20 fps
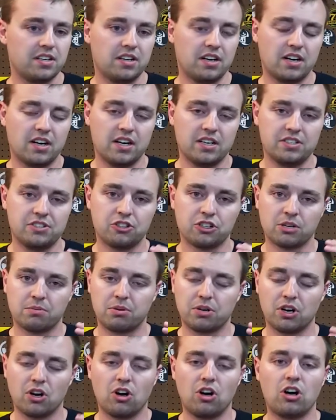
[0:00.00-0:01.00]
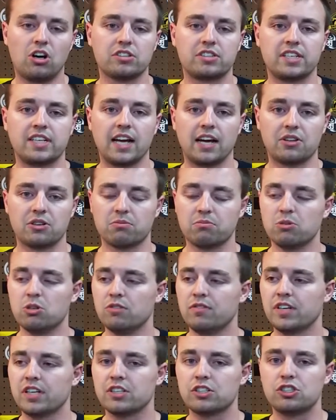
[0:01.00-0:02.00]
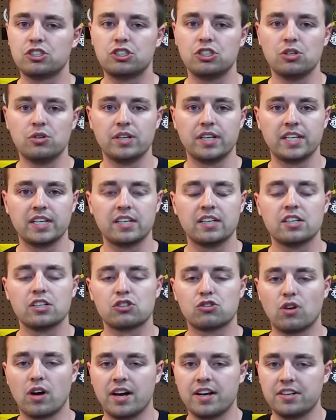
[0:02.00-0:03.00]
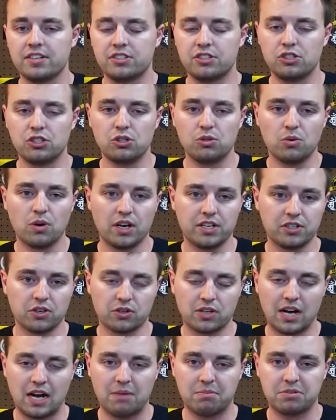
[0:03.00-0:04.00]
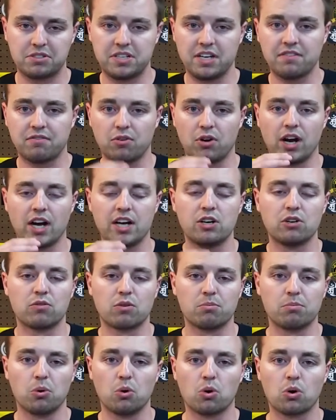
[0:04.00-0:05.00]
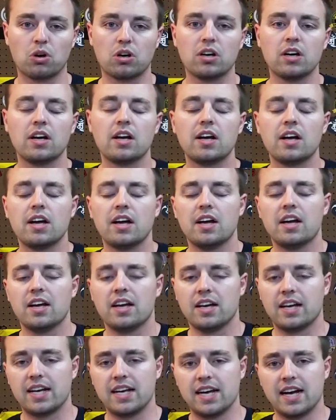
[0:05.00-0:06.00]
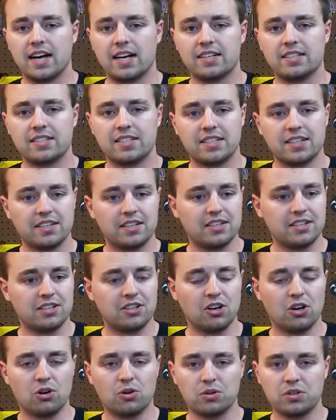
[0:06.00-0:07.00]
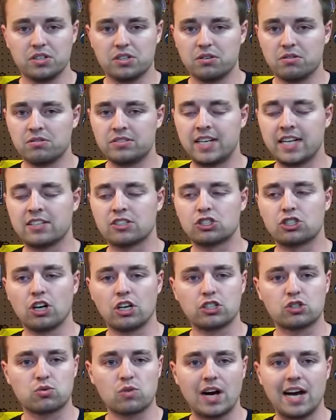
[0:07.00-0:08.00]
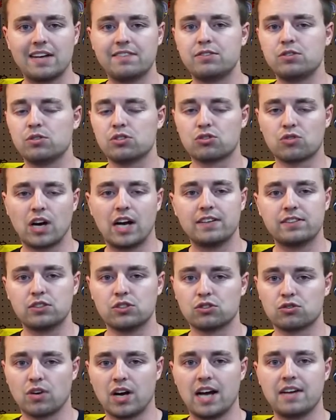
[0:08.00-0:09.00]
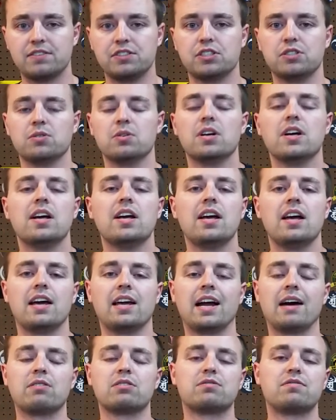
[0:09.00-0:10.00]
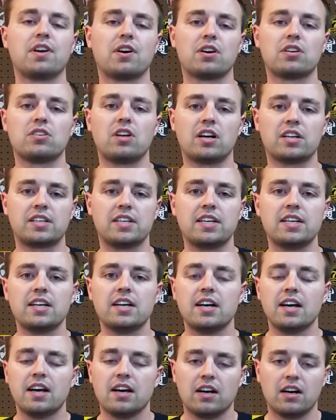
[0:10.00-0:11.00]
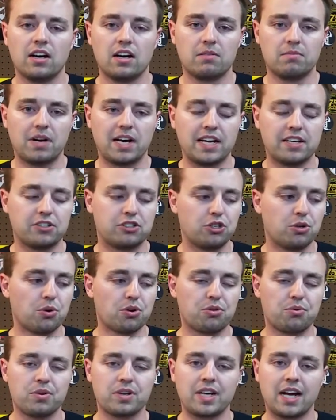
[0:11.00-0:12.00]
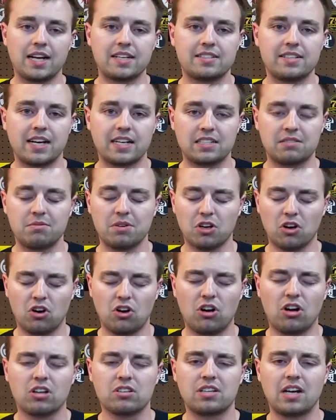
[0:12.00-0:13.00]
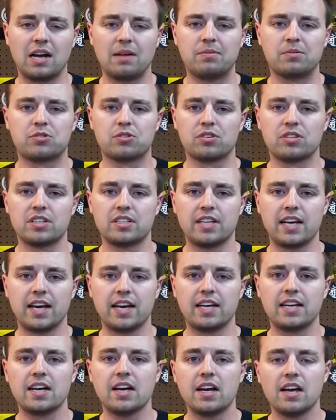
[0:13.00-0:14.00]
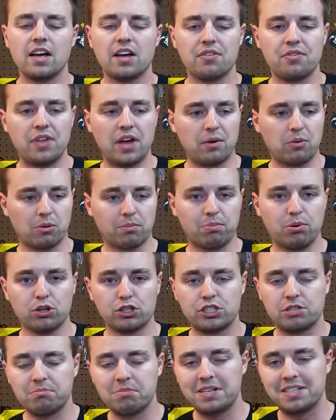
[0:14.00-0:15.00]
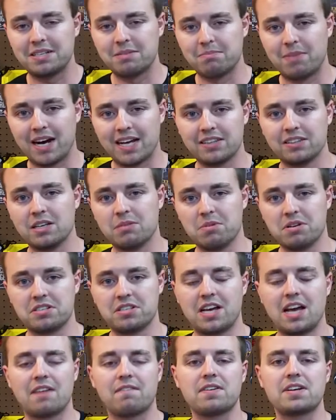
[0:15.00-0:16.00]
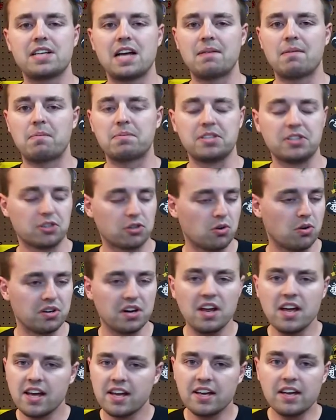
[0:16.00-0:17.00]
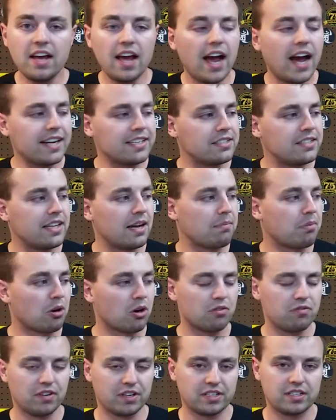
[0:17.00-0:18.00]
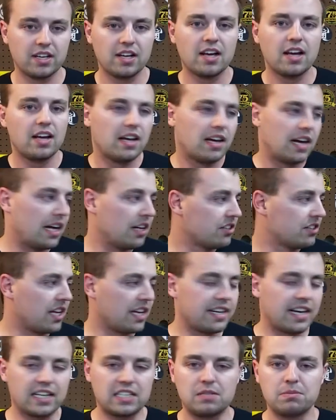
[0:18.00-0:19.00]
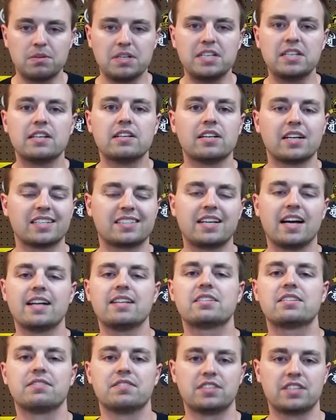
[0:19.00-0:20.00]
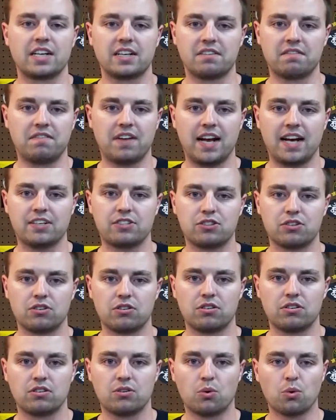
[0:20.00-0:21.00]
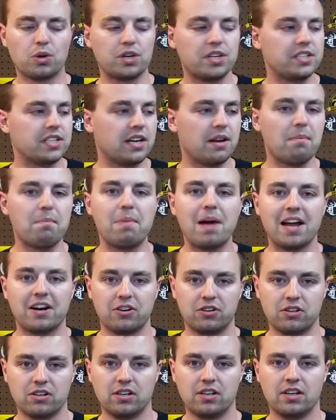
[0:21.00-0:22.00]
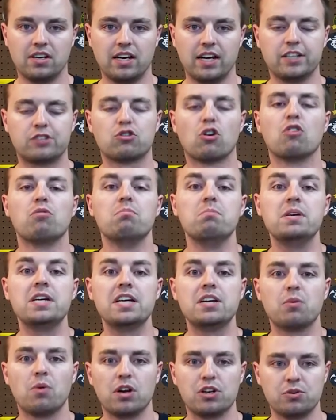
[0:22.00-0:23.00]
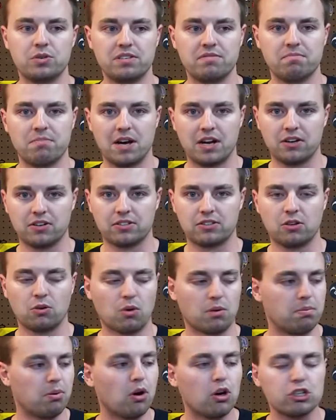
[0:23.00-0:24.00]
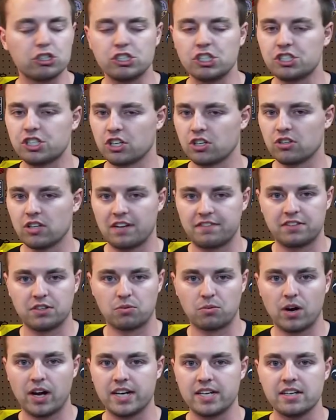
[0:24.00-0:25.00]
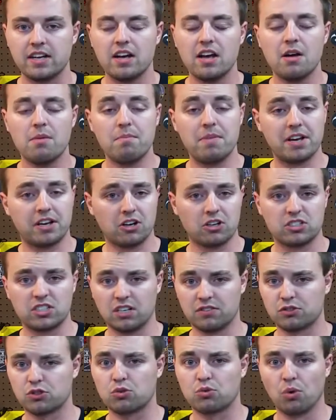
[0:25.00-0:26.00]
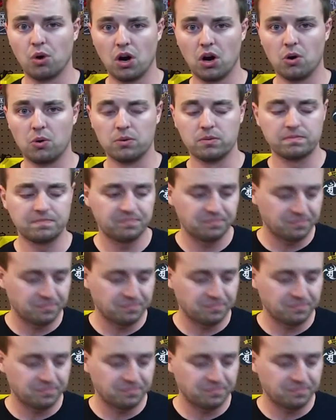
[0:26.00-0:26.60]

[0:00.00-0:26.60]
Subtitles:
You're going to put it all together, moving and shooting, trying to compensate for height over bore. And Daniel Shaw drives you and drives you and drives you. And I was very lucky. I had 2 or 3 guys next to me at all times during the day that were pushing me to my limits. Every time I'm sitting there going, yeah, I just did that perfect. I think the guy next to me, he did it like tenths of a second faster, or he did it better. And it drove me to want to do it even better. So we're pushing each other left and right, making ourselves grow.